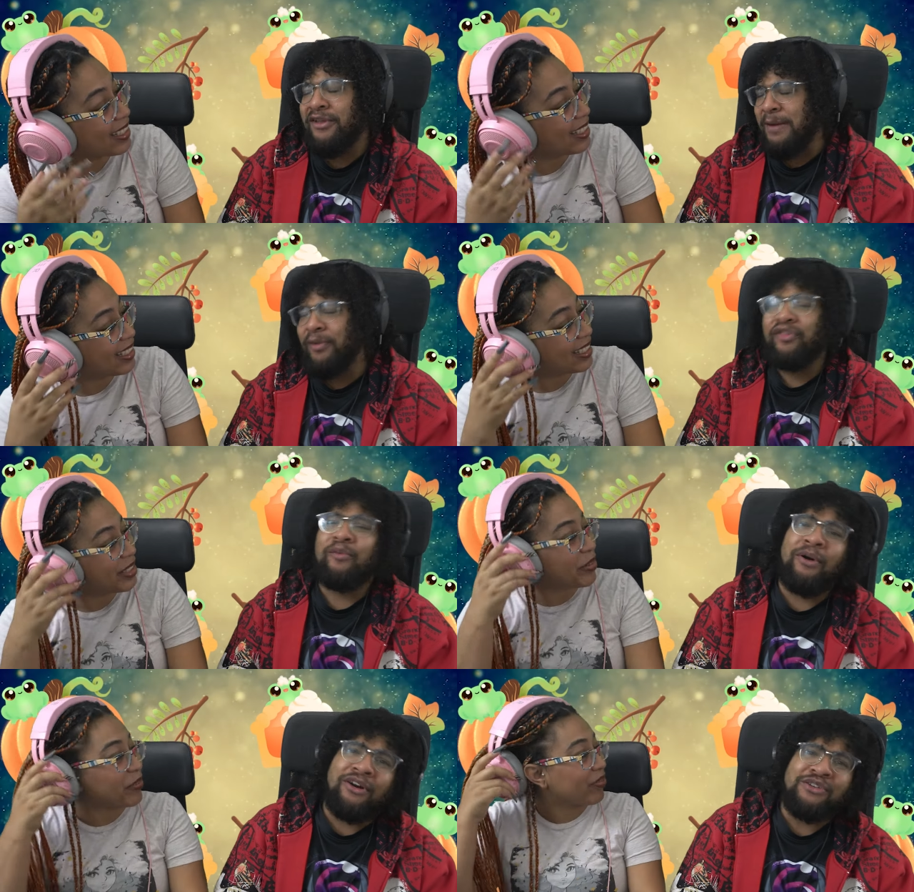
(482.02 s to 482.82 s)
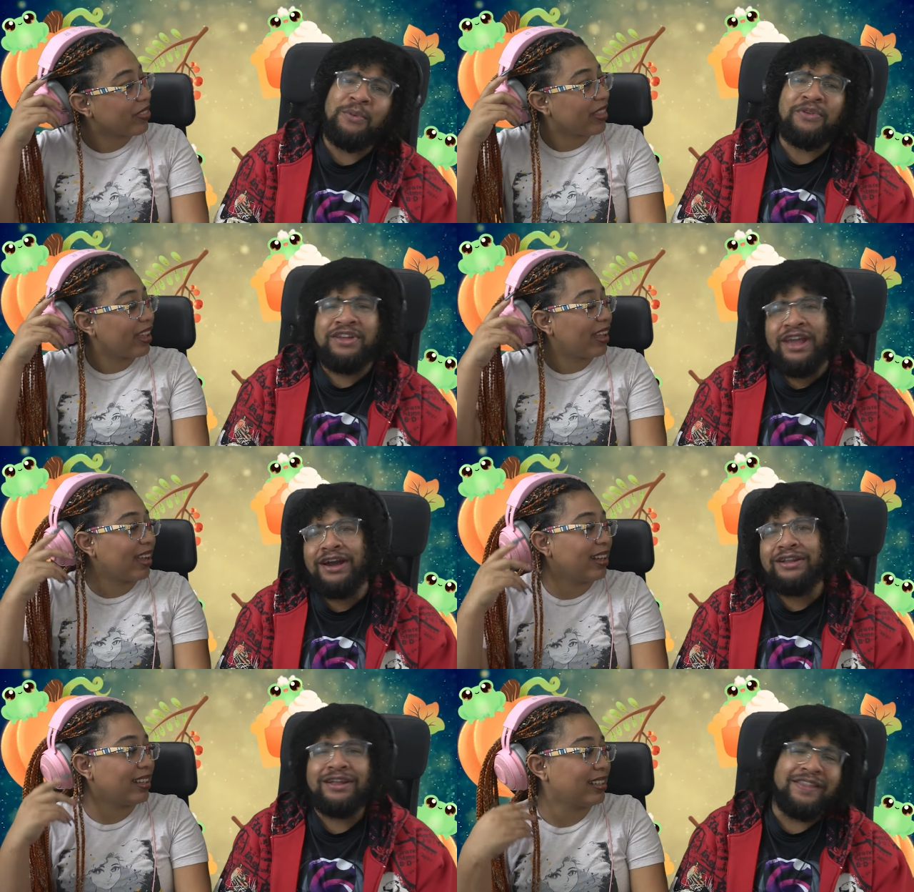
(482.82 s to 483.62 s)
Speaker 1: they're like, but the person was
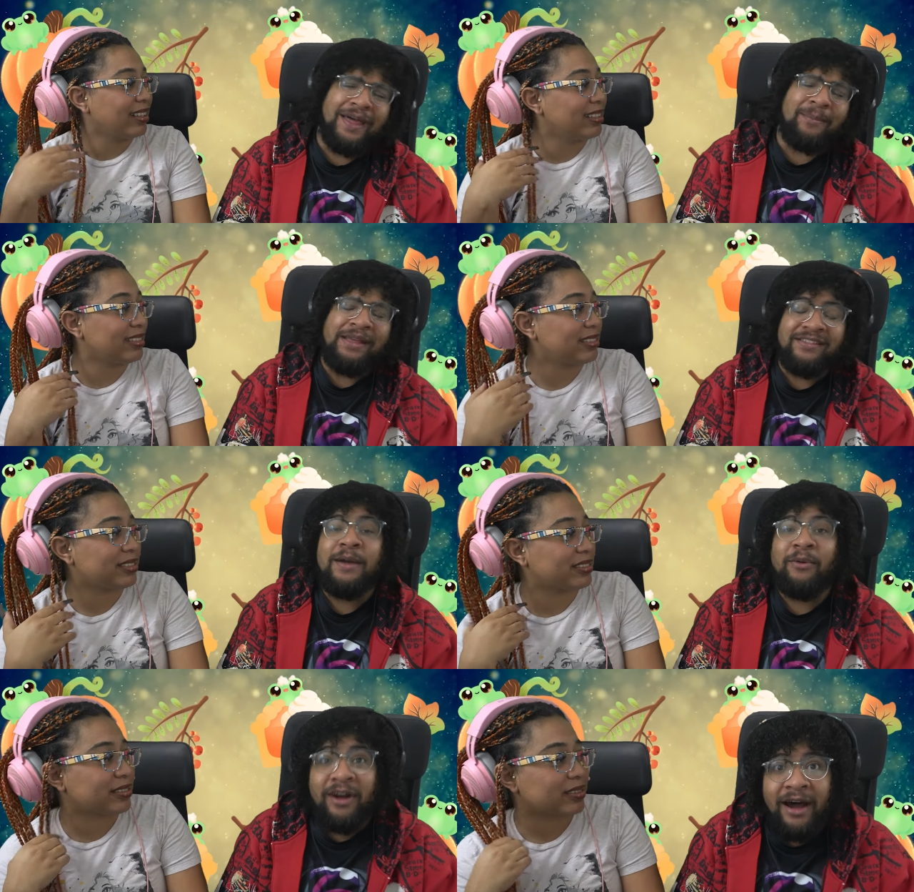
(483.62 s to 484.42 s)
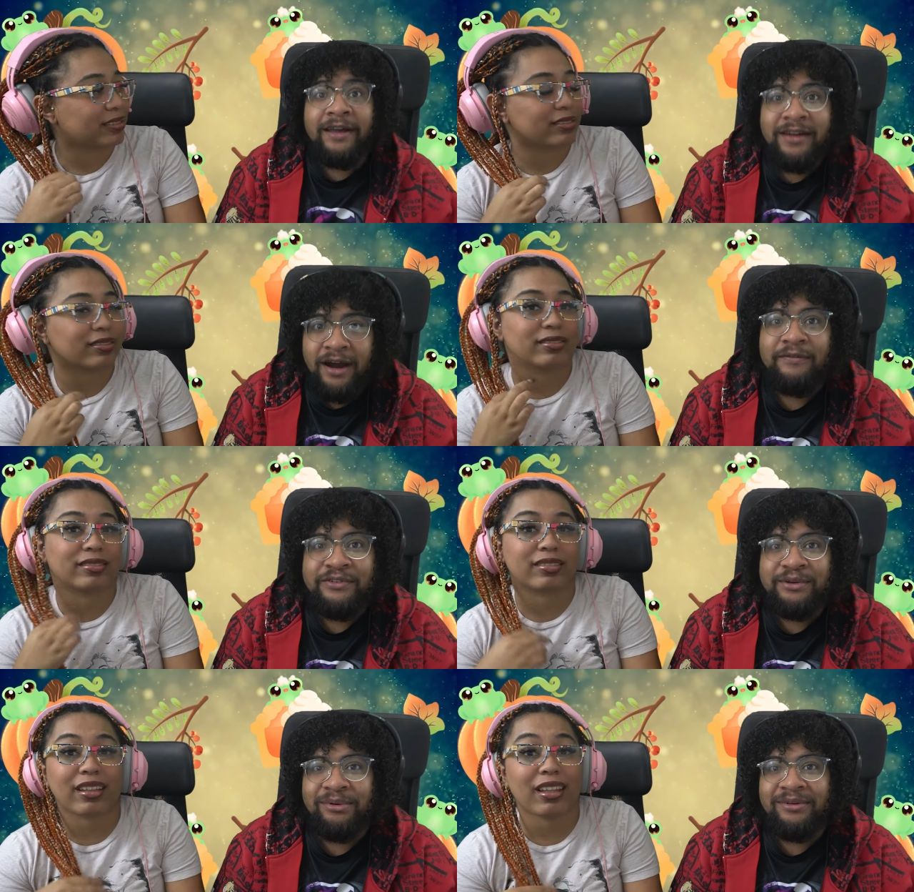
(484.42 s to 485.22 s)
giggling. That means they were
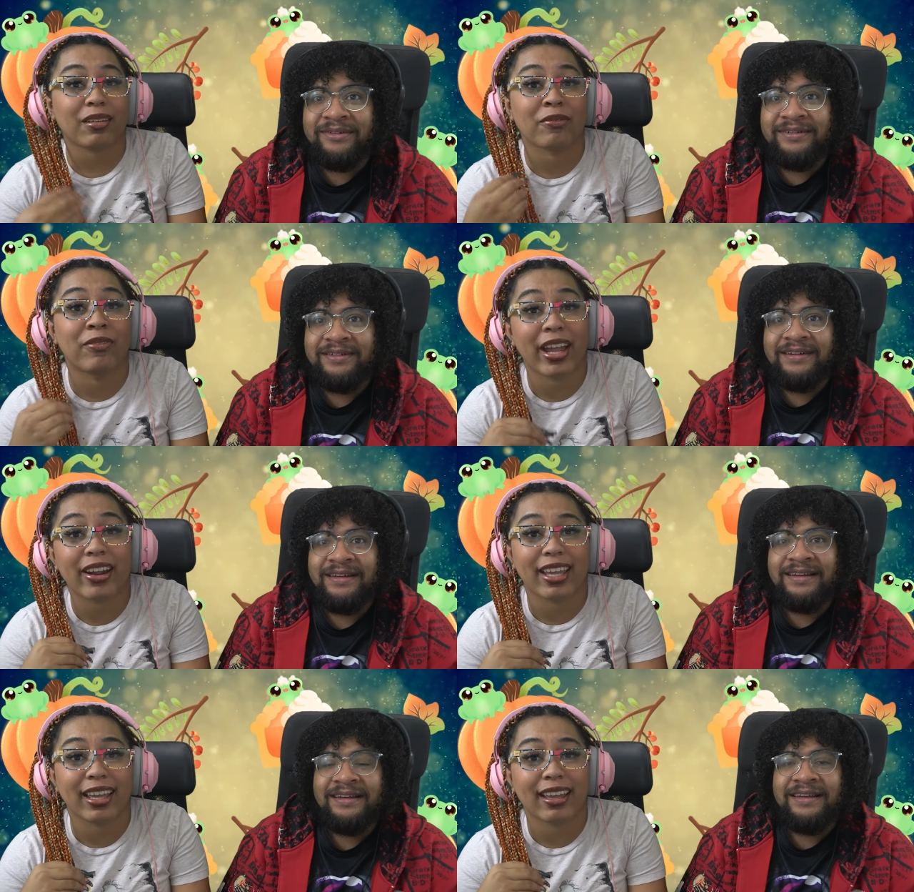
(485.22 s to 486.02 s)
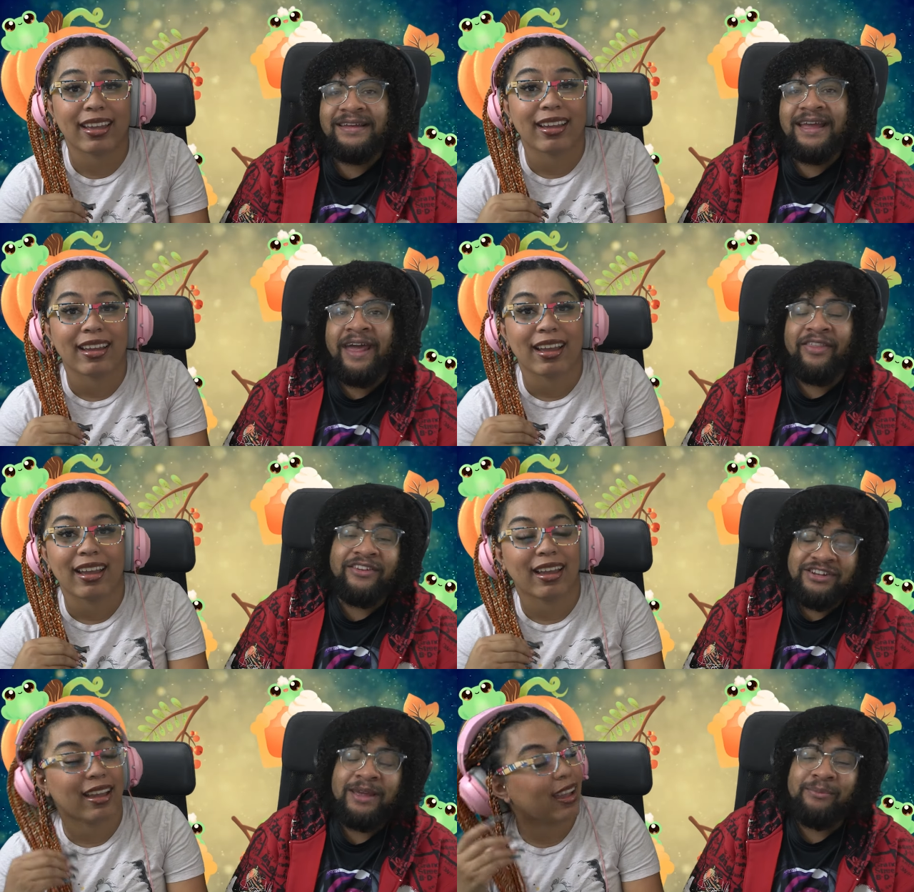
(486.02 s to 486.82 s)
uncomfortable.
Speaker 2: Very.
Speaker 1: And the
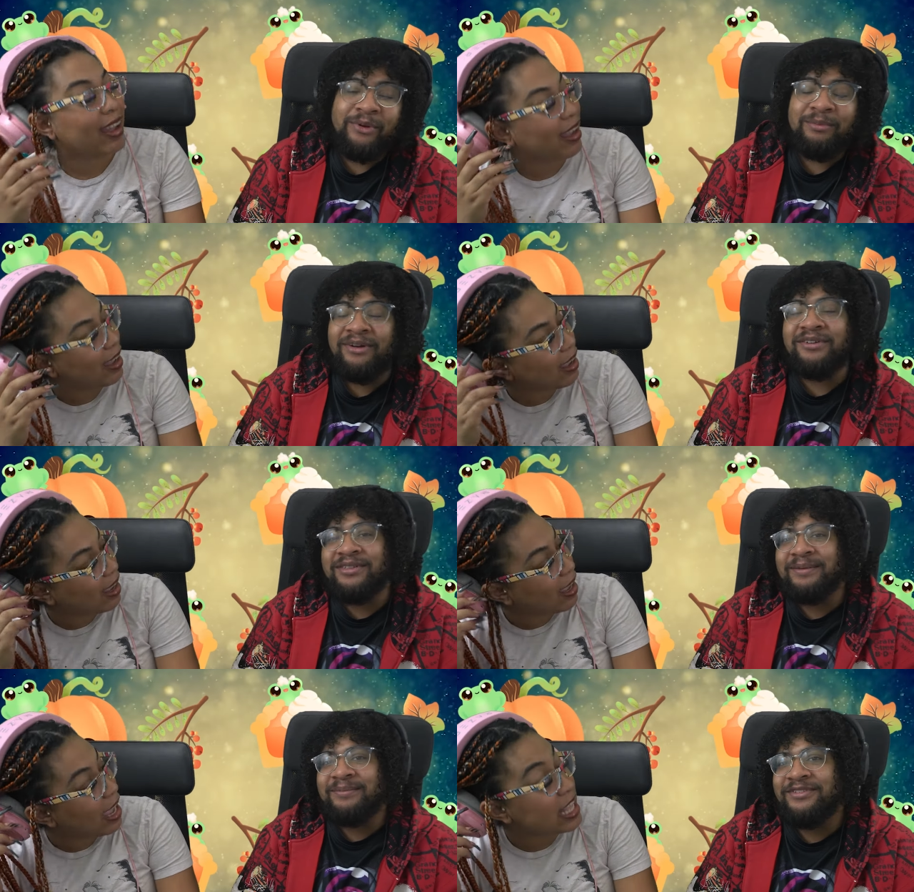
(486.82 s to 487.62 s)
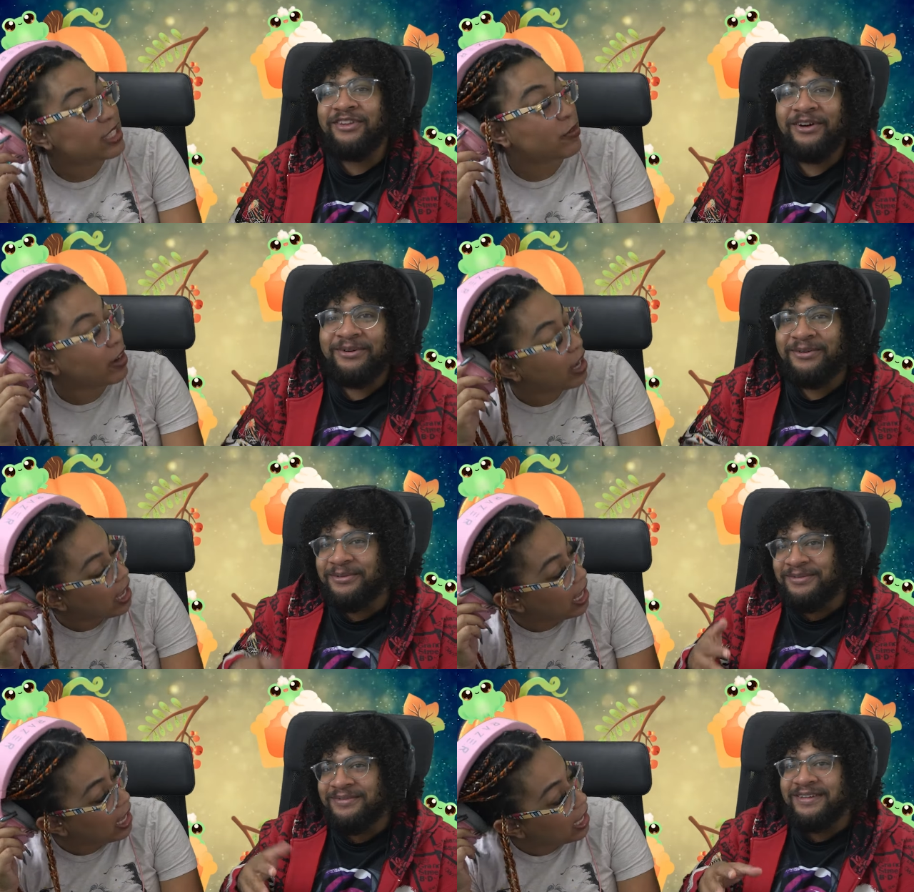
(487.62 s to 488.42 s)
chimp would murder them. It's
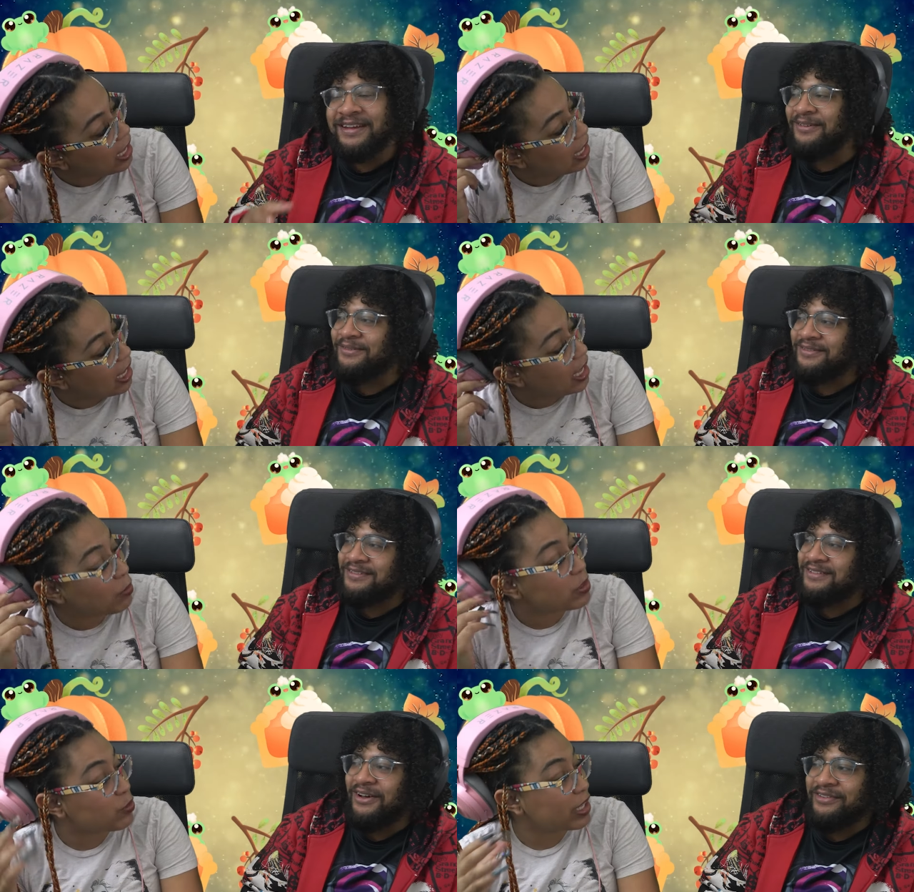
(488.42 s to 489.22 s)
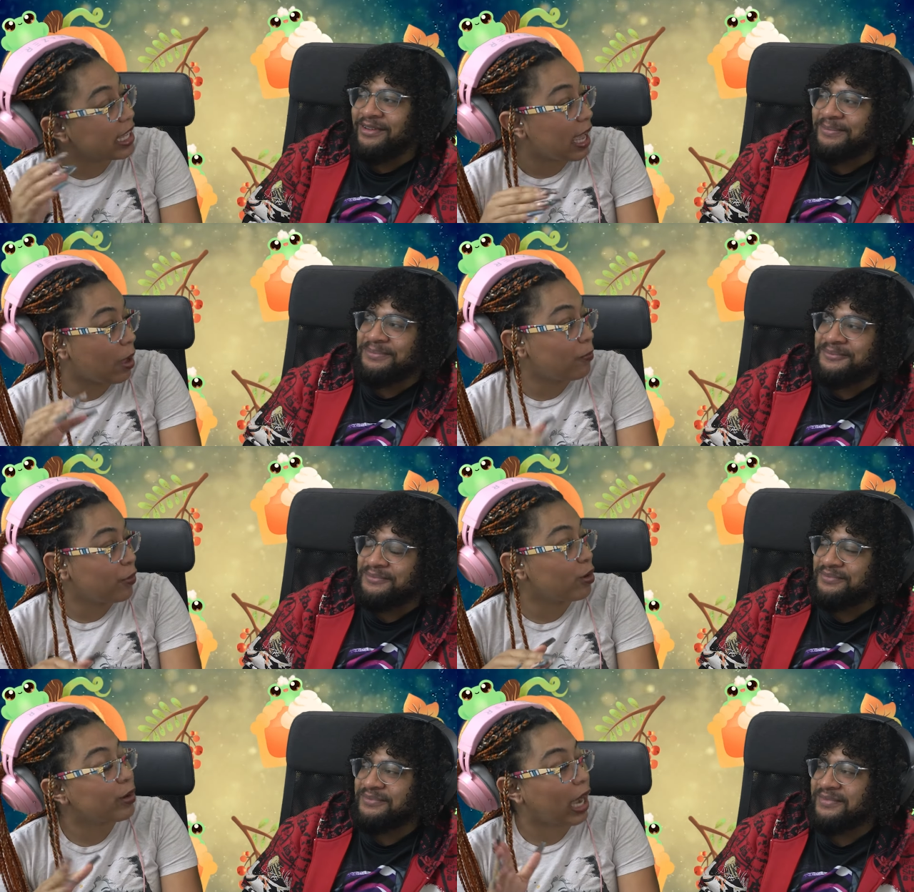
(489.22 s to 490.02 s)
so, you know. It was really
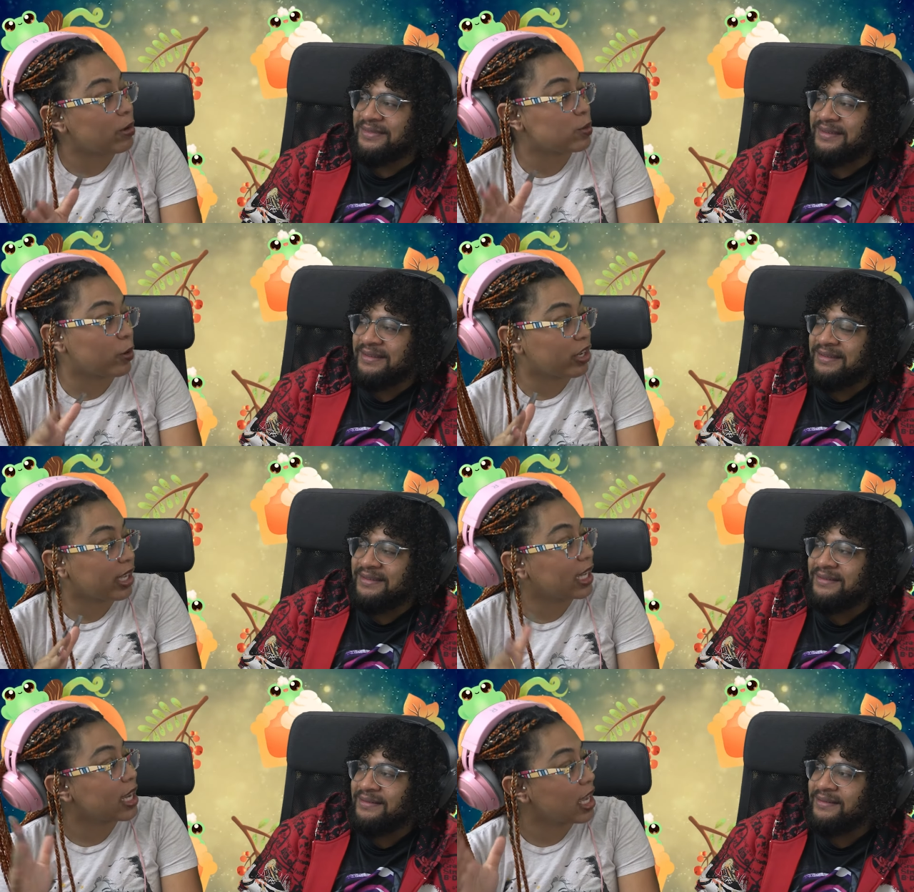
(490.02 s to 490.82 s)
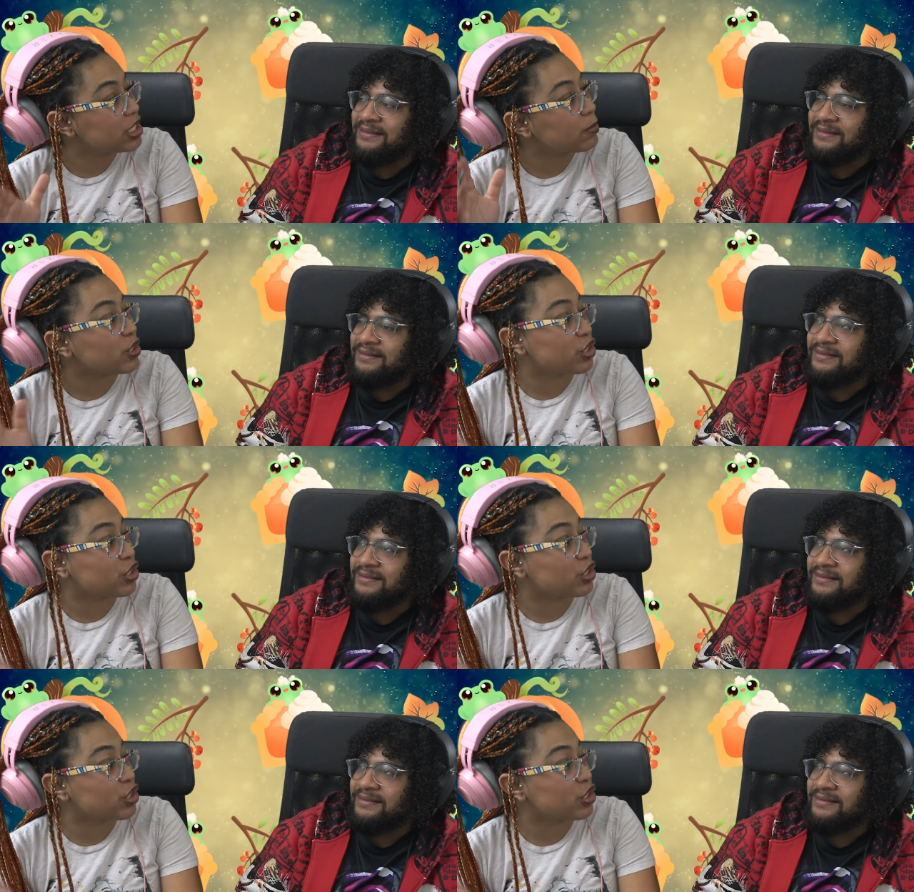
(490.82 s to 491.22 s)
Speaker 2: helpful when I was working in customer